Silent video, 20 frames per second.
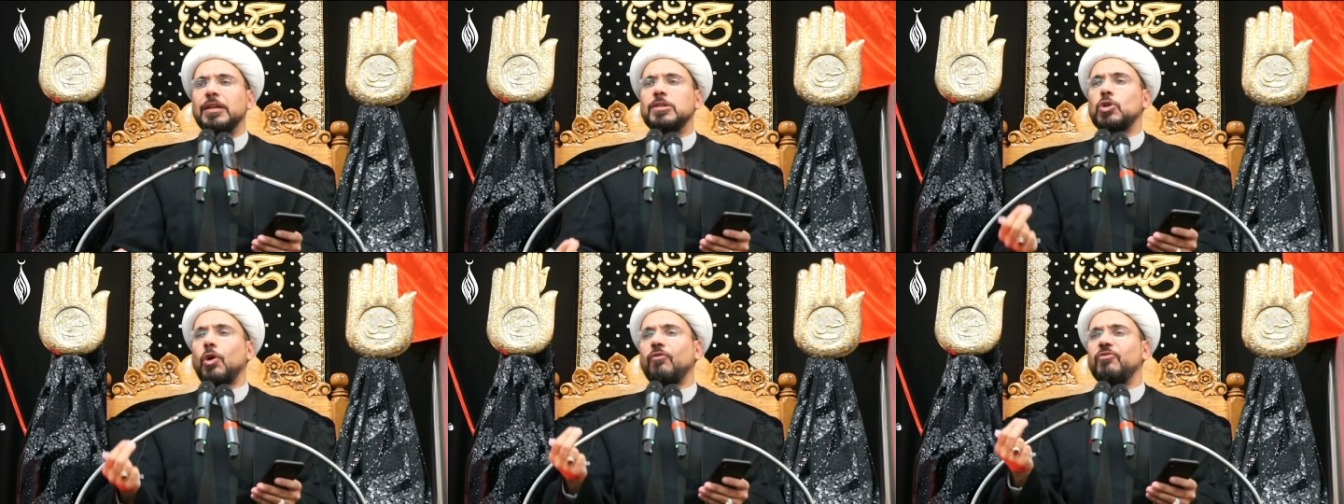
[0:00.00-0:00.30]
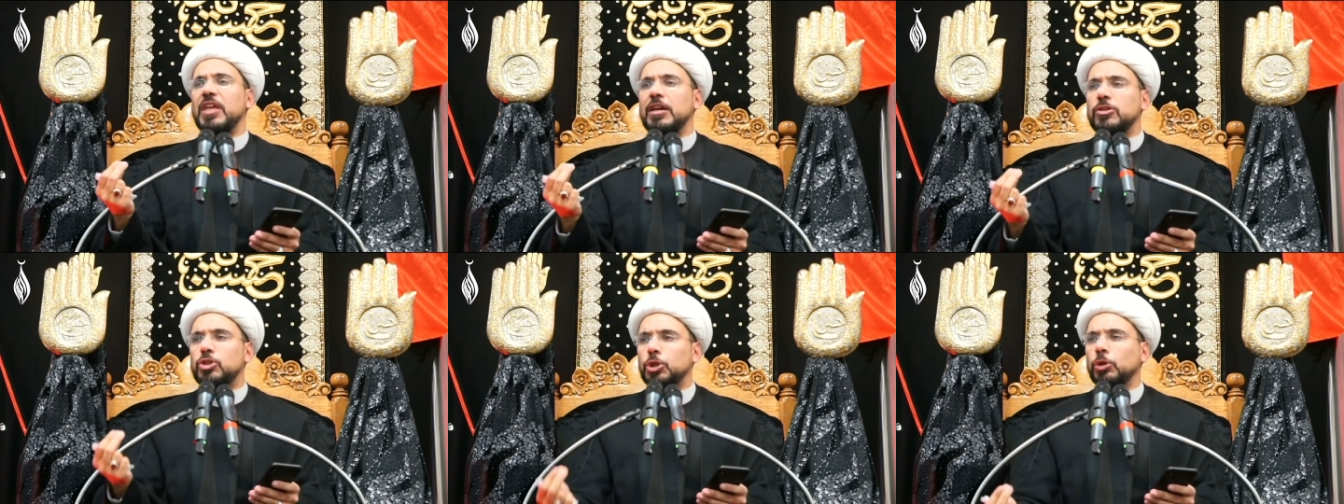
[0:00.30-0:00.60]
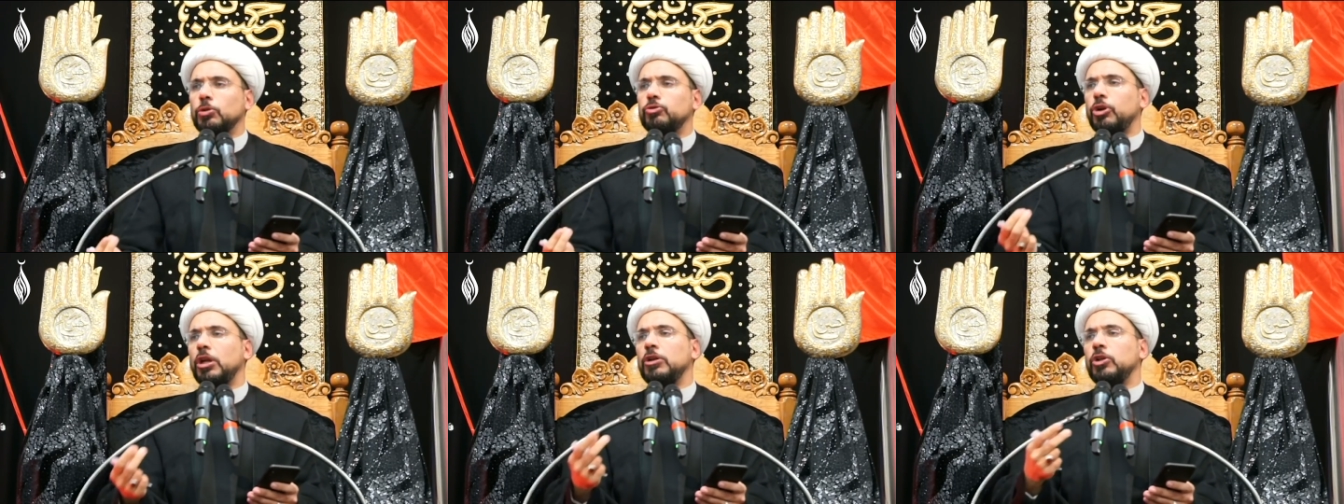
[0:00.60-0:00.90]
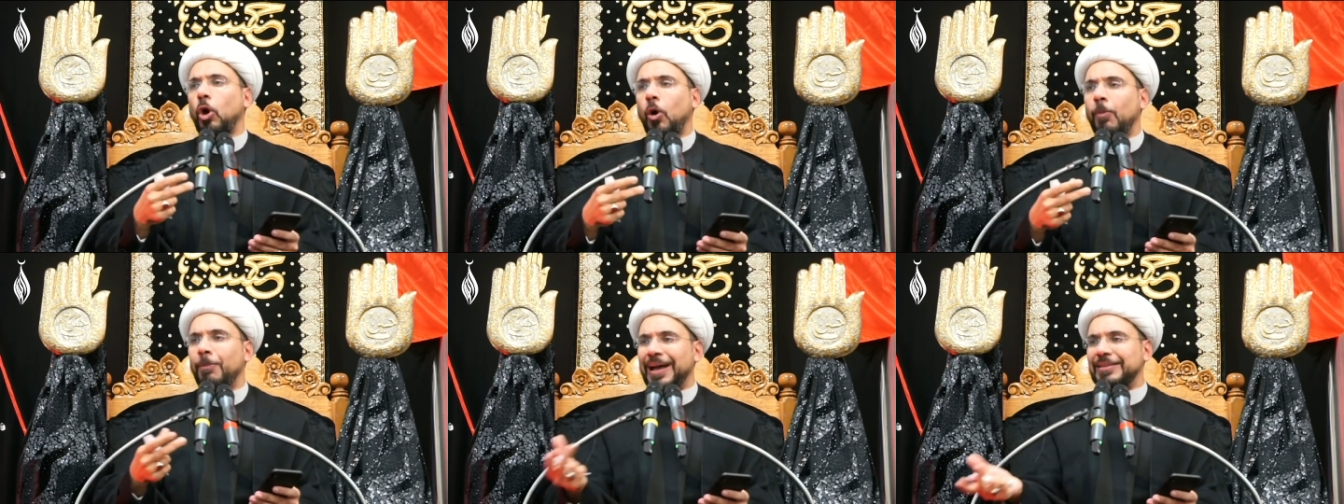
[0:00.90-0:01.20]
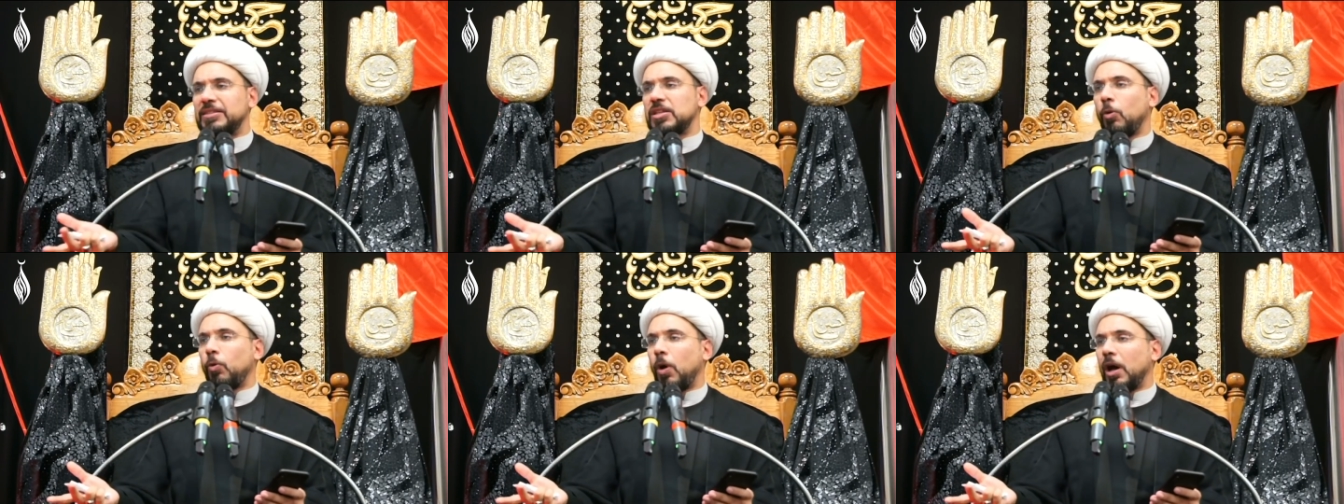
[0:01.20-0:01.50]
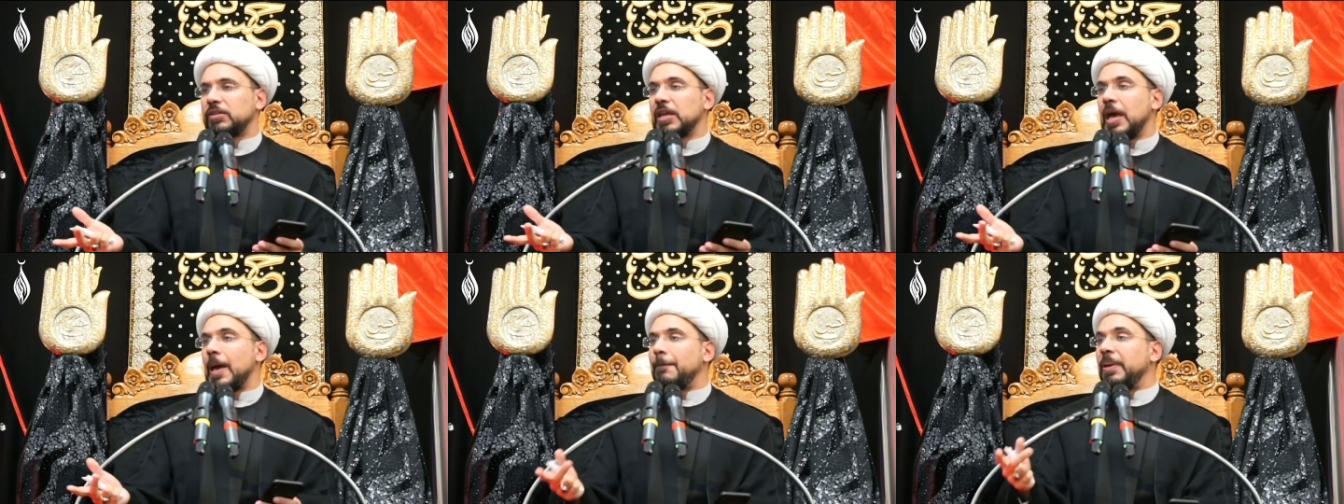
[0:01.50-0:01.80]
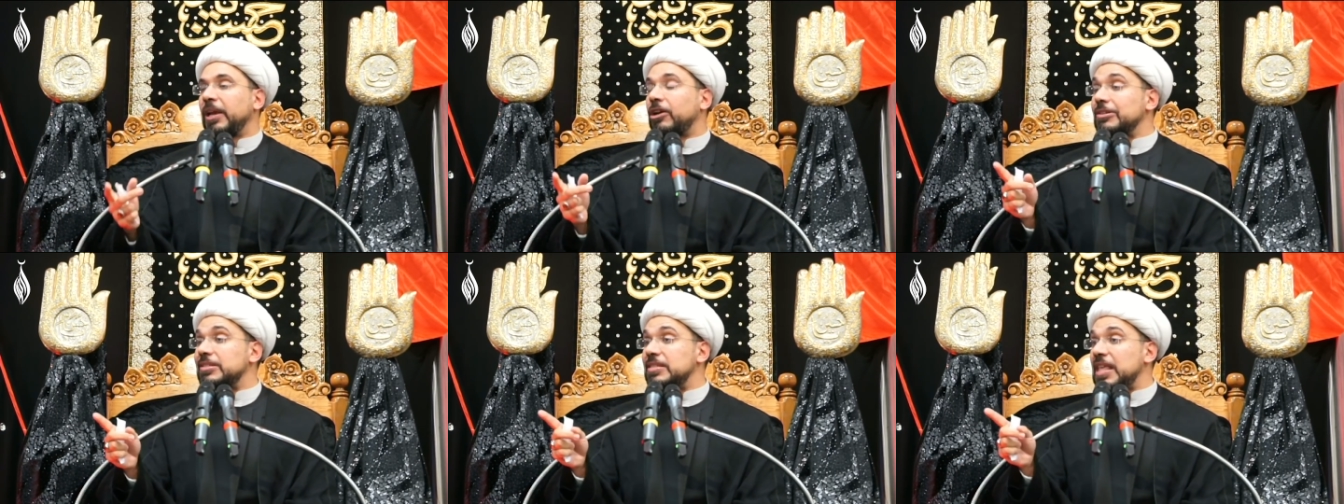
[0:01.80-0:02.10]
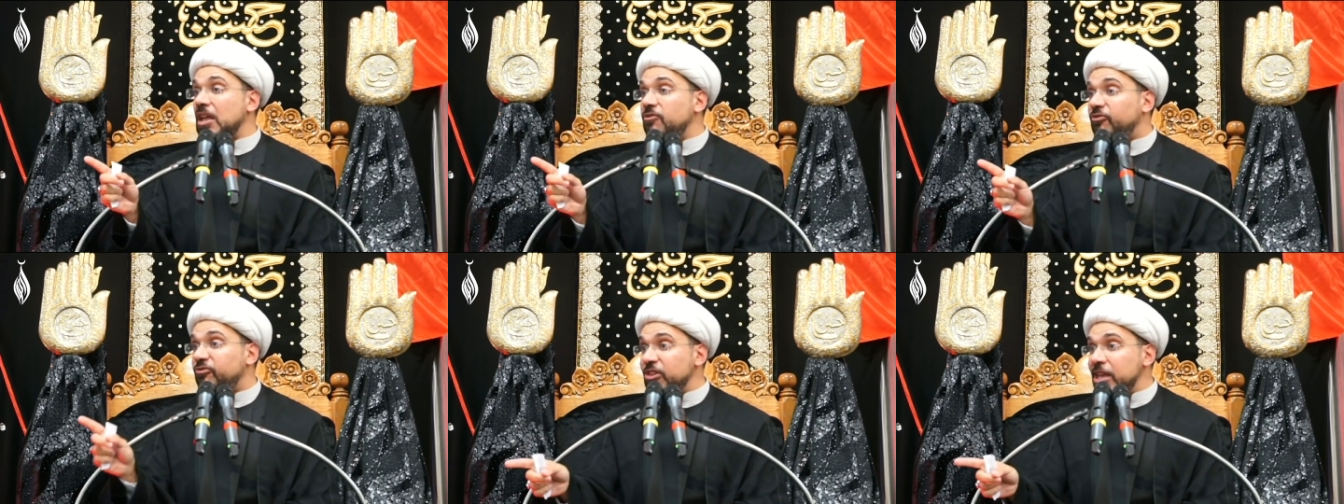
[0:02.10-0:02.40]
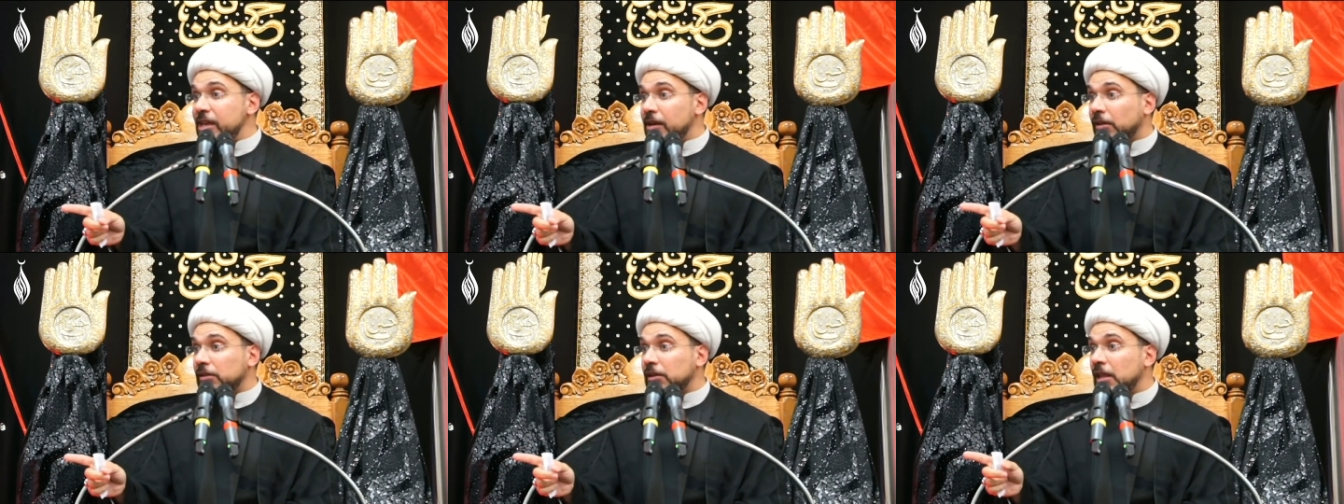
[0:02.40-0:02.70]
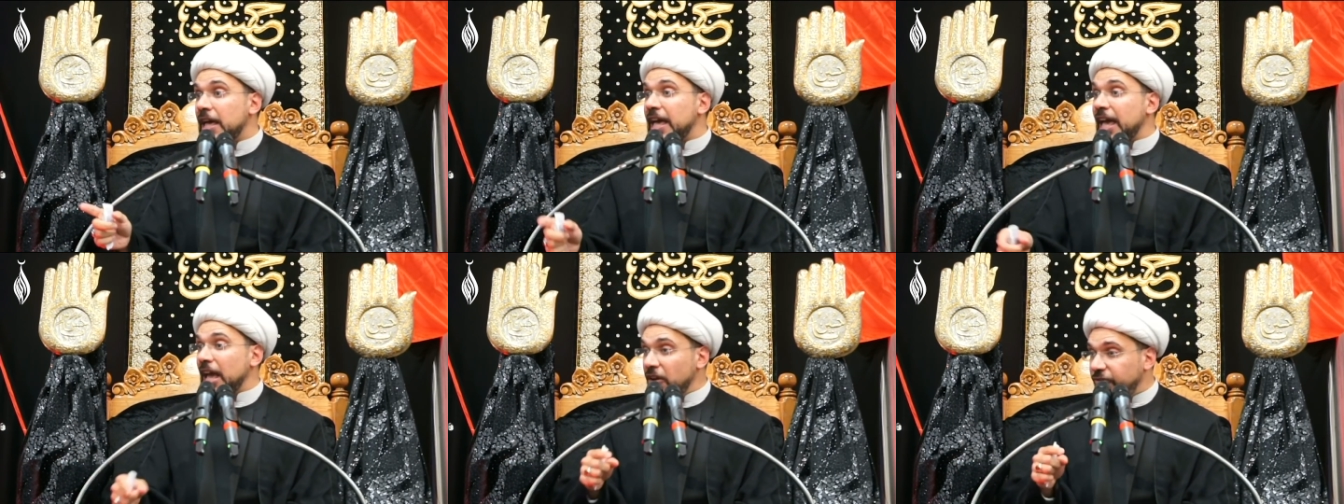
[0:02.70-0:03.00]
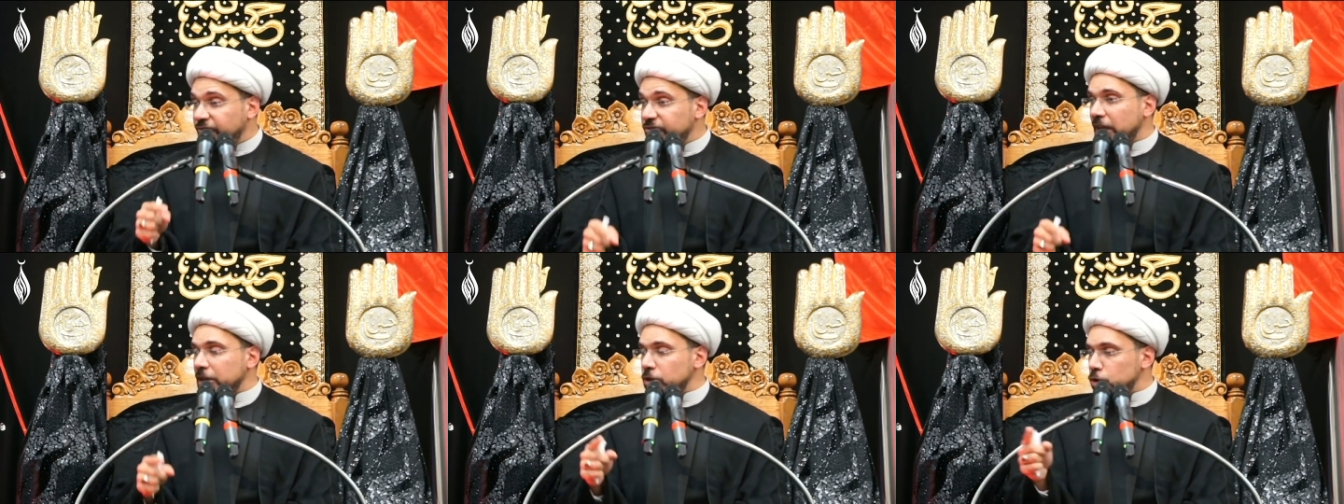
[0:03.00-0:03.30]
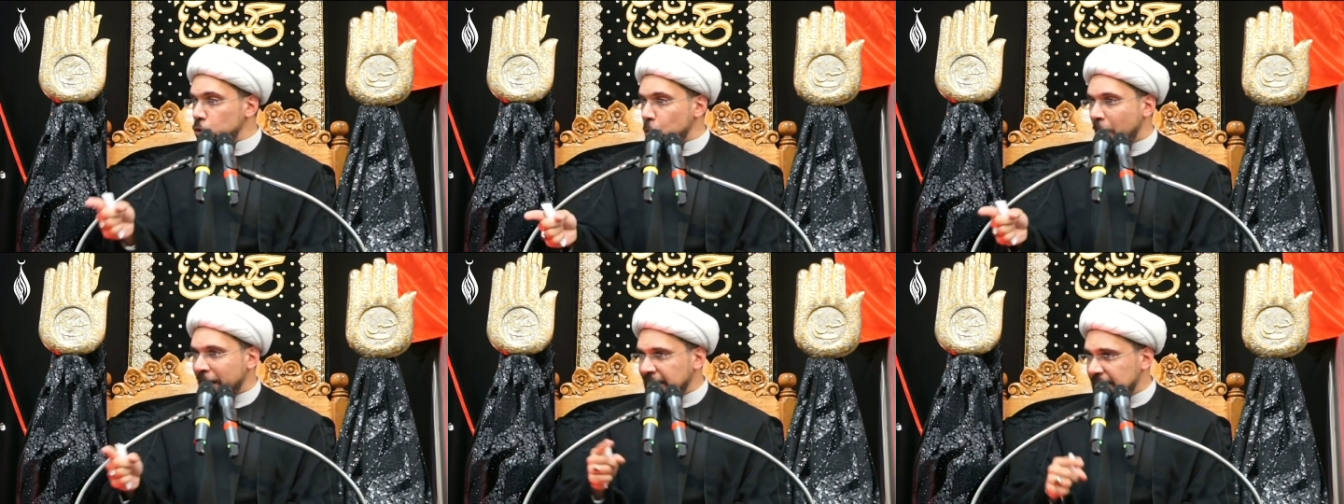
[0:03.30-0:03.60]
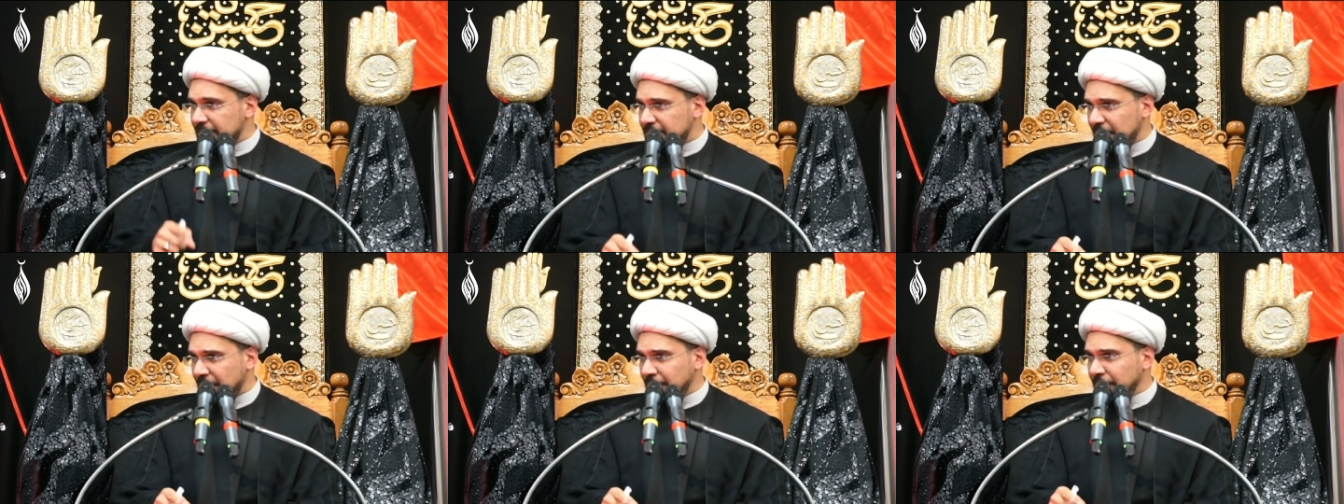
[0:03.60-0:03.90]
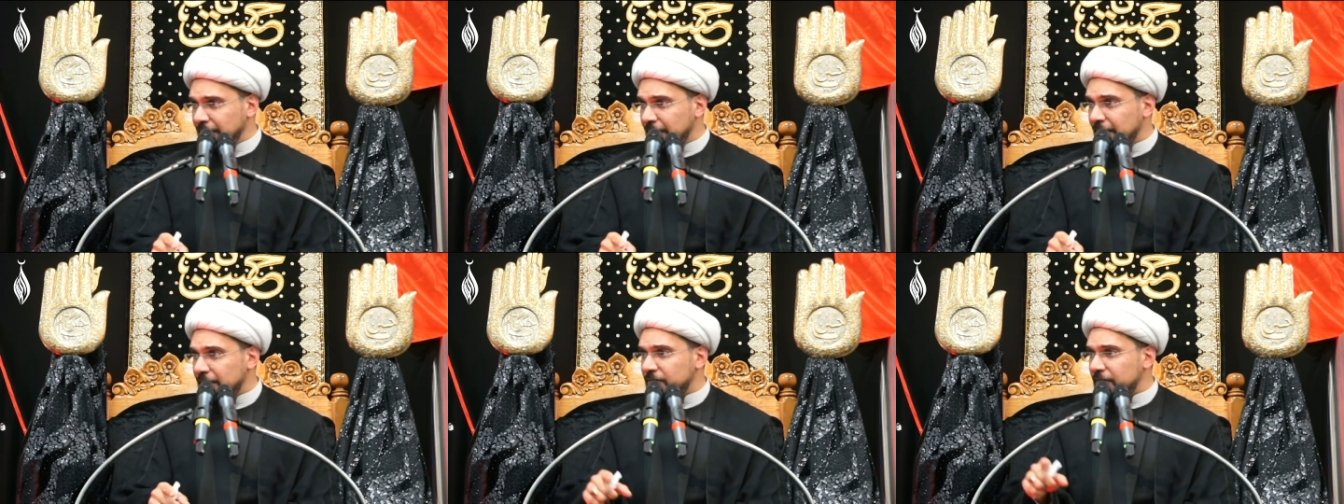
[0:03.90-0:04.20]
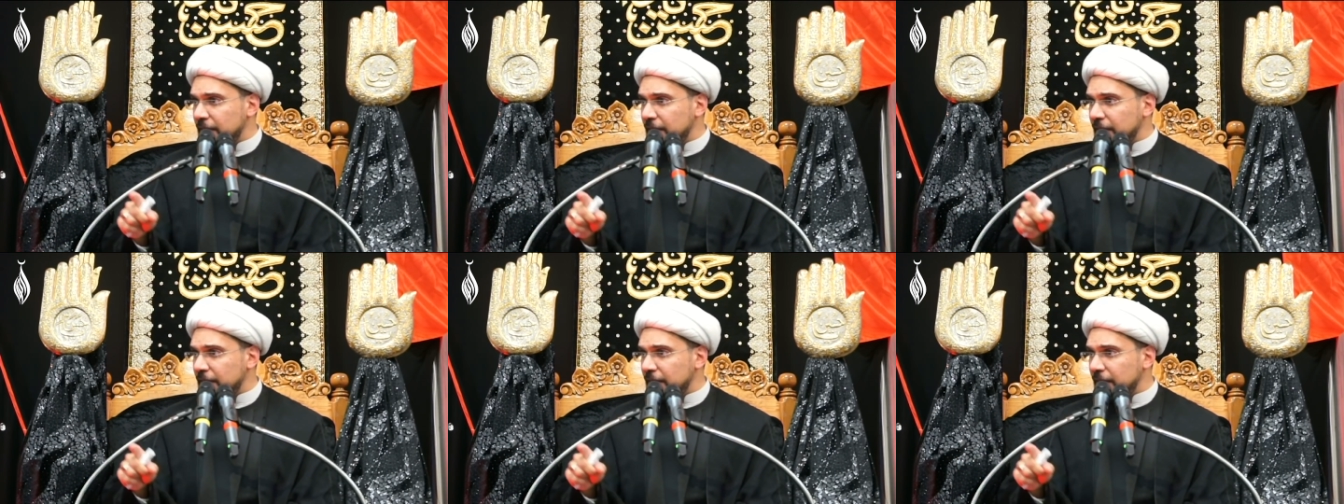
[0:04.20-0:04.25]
of their children no matter what, because they feel if they do anything,